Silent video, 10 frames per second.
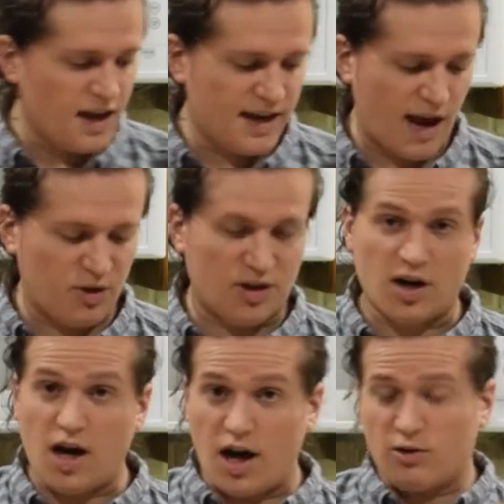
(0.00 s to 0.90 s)
Now with
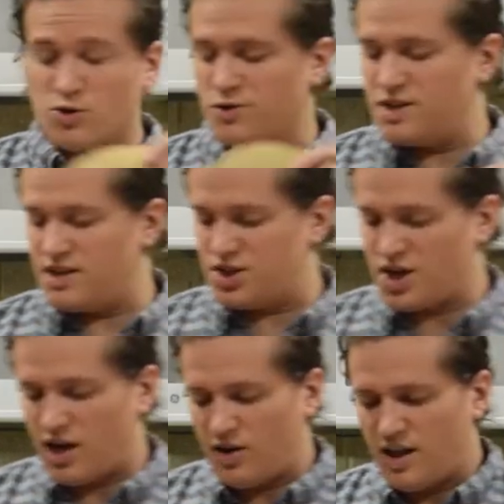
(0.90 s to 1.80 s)
our other tortilla
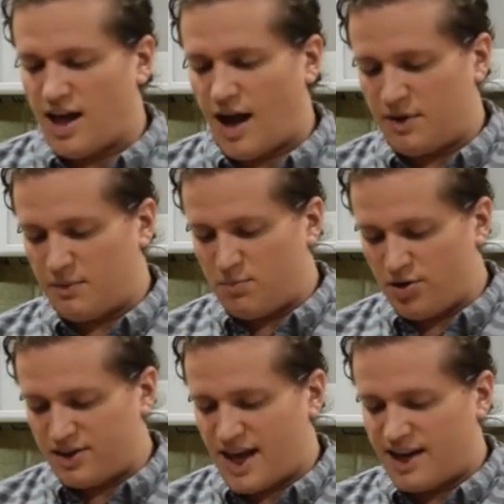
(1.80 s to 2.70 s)
shell, I'm gonna
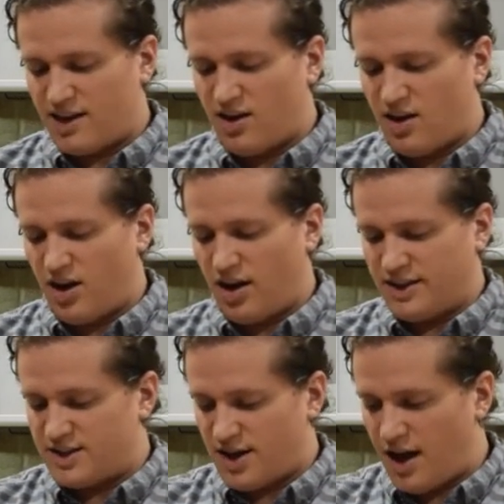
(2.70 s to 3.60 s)
put that
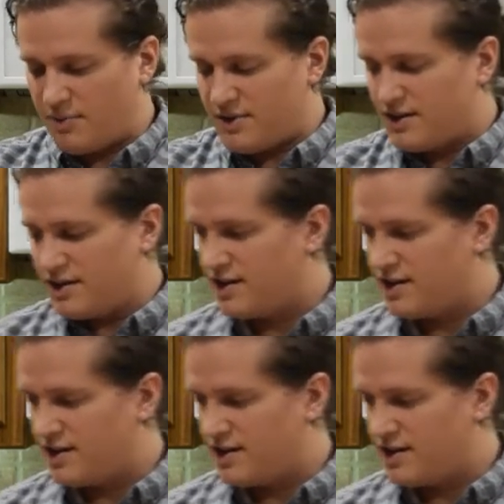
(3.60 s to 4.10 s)
on top.